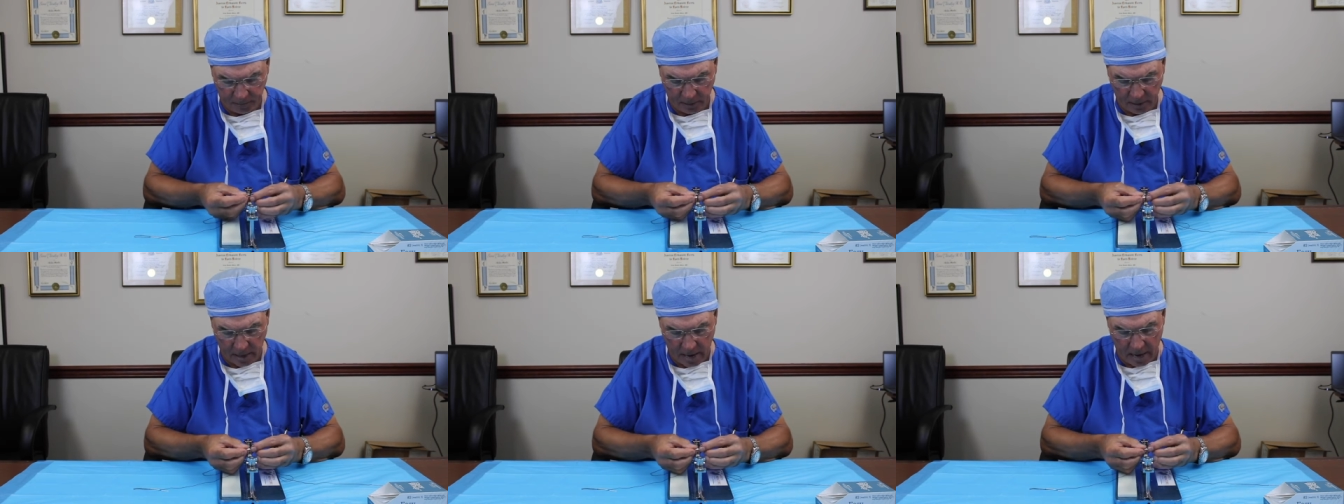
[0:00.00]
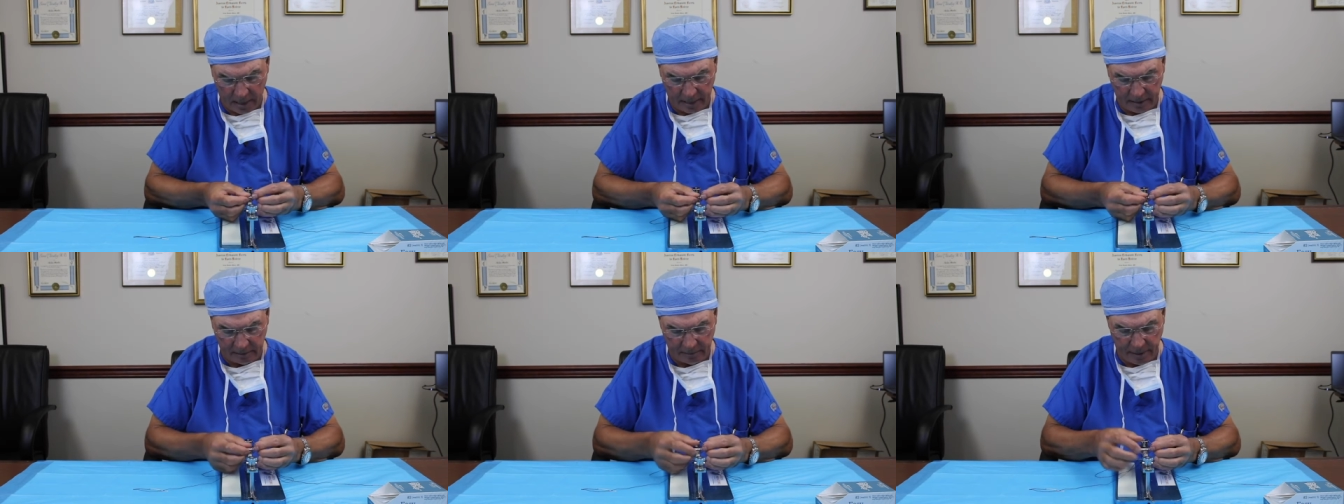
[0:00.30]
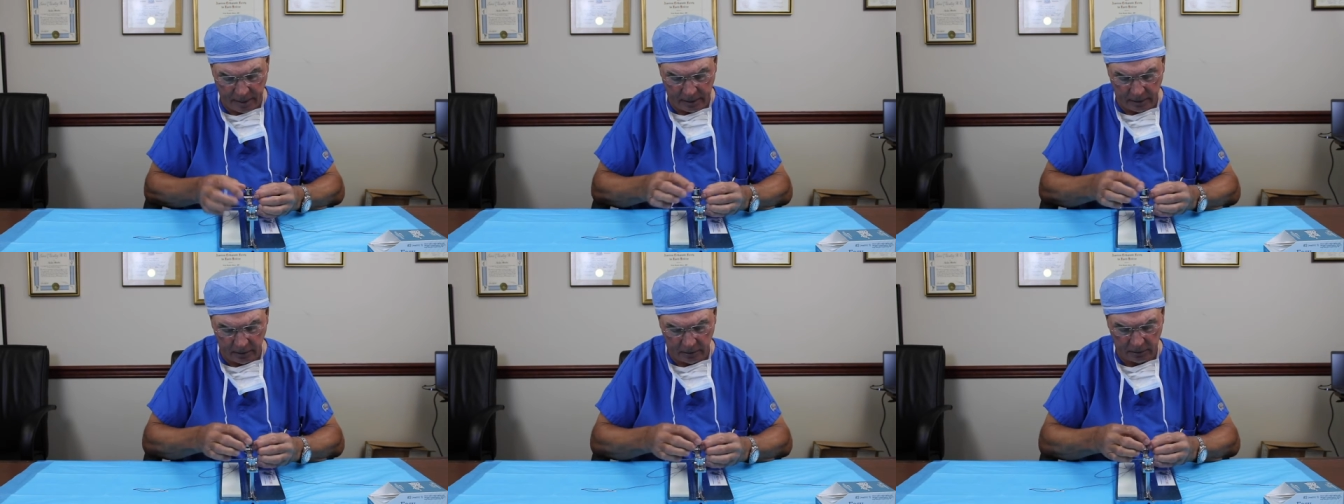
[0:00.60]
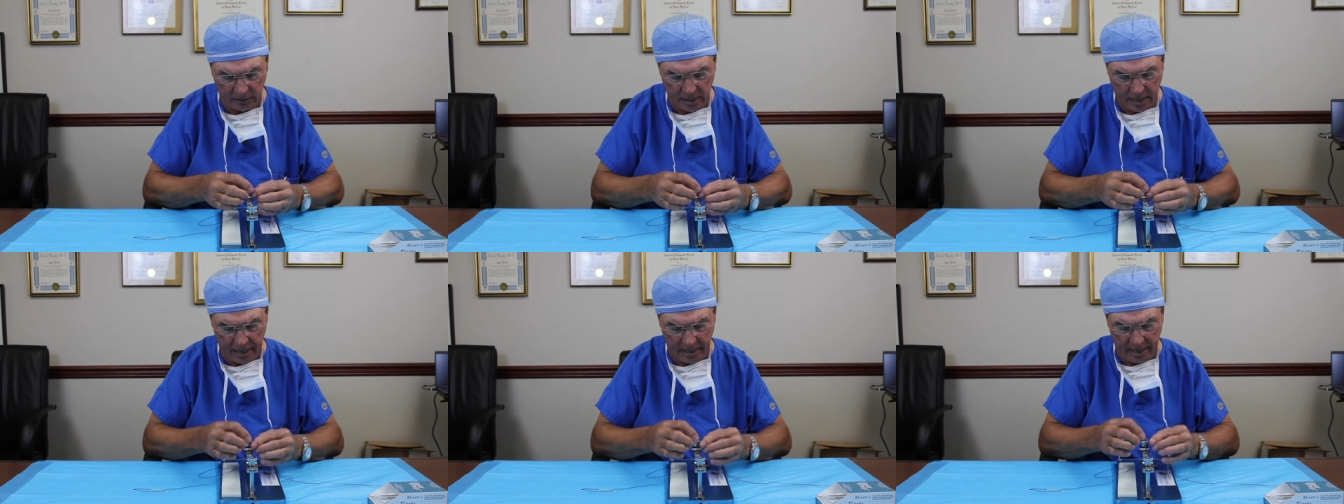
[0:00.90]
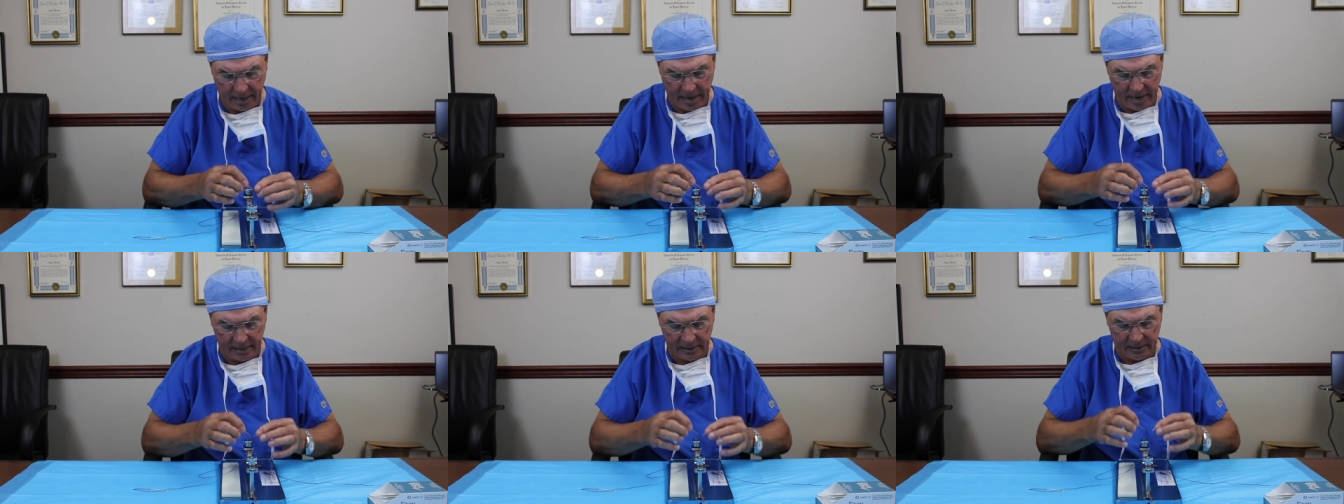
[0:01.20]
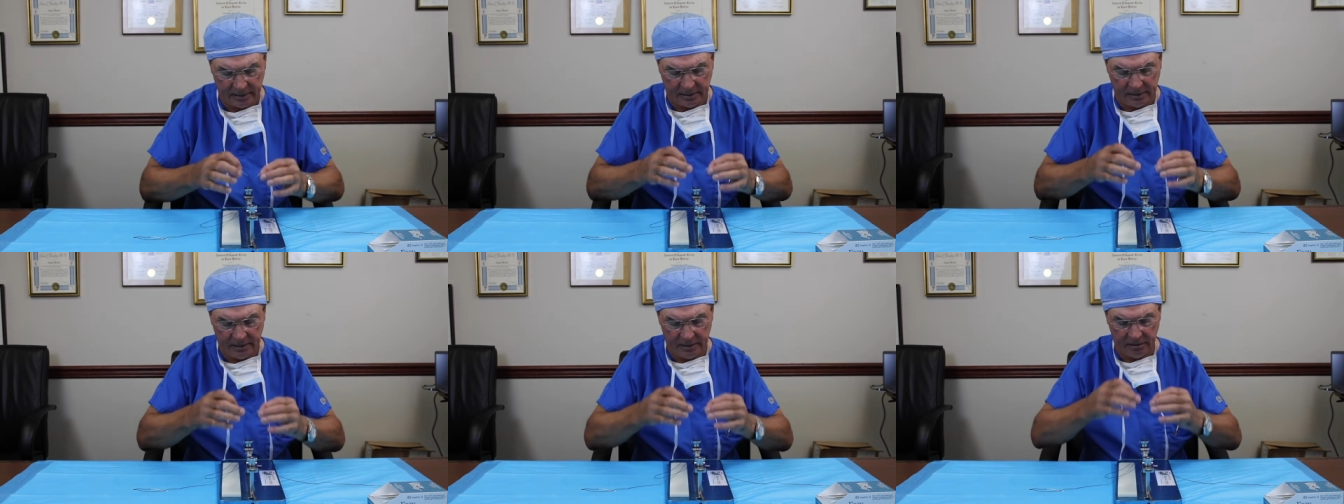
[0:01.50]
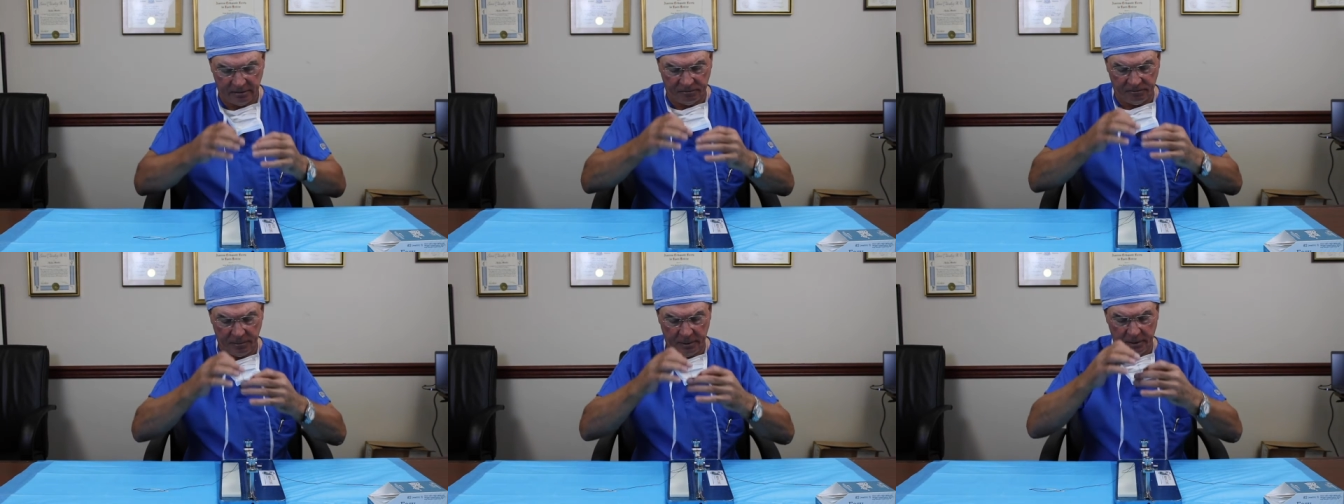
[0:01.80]
I like to make a little tiny X. It's
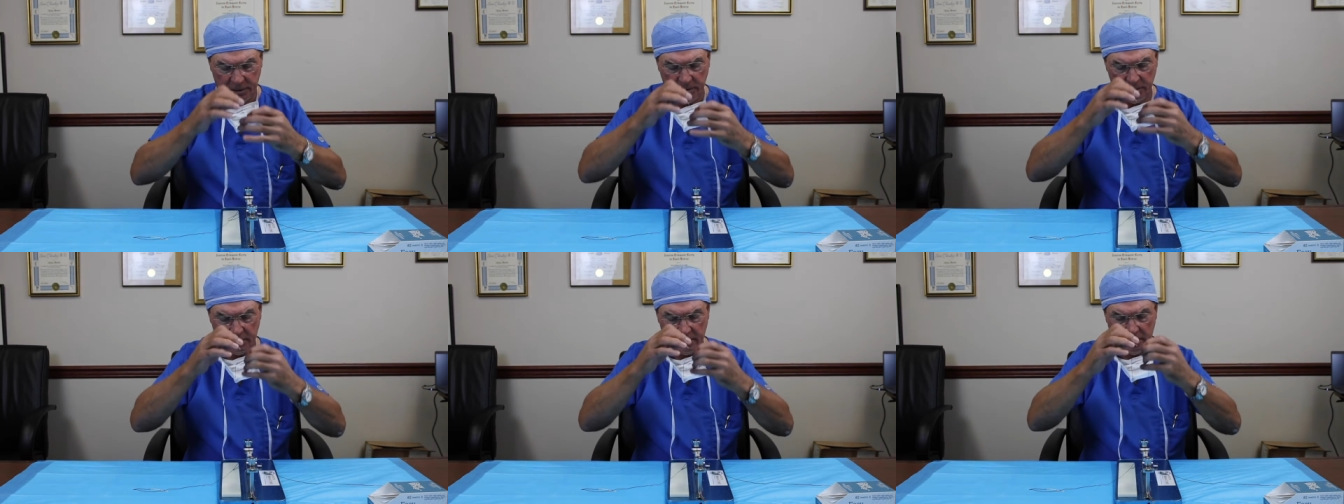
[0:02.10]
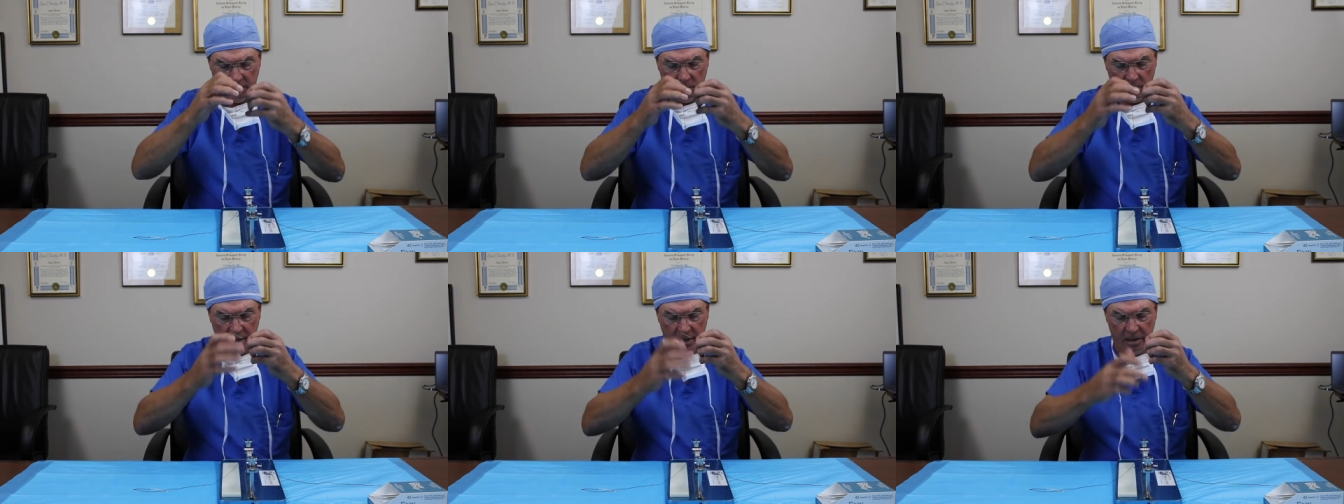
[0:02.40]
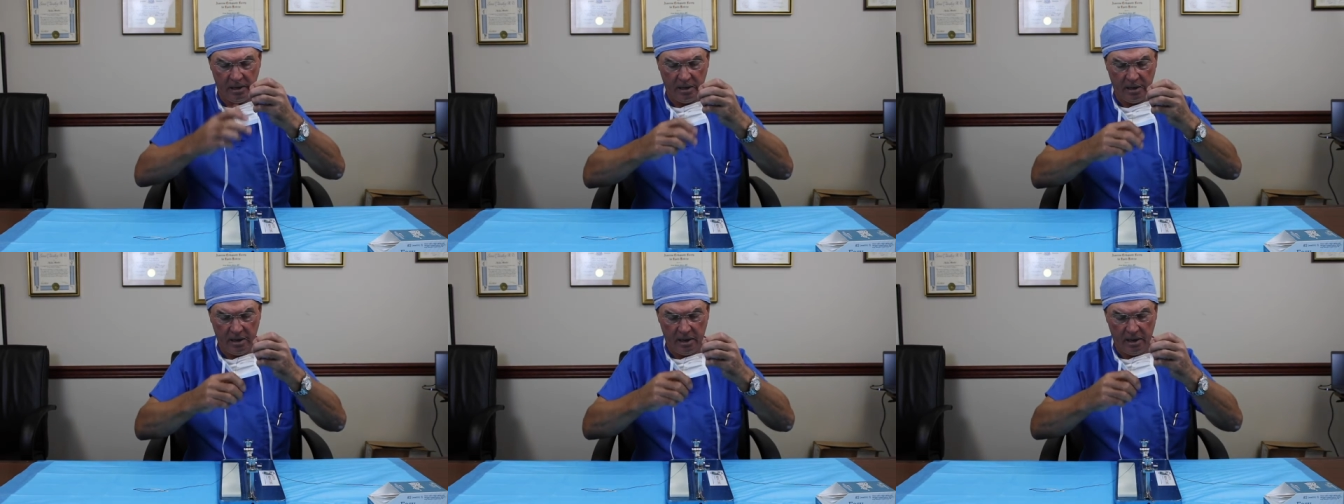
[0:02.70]
easier for me to do it that way.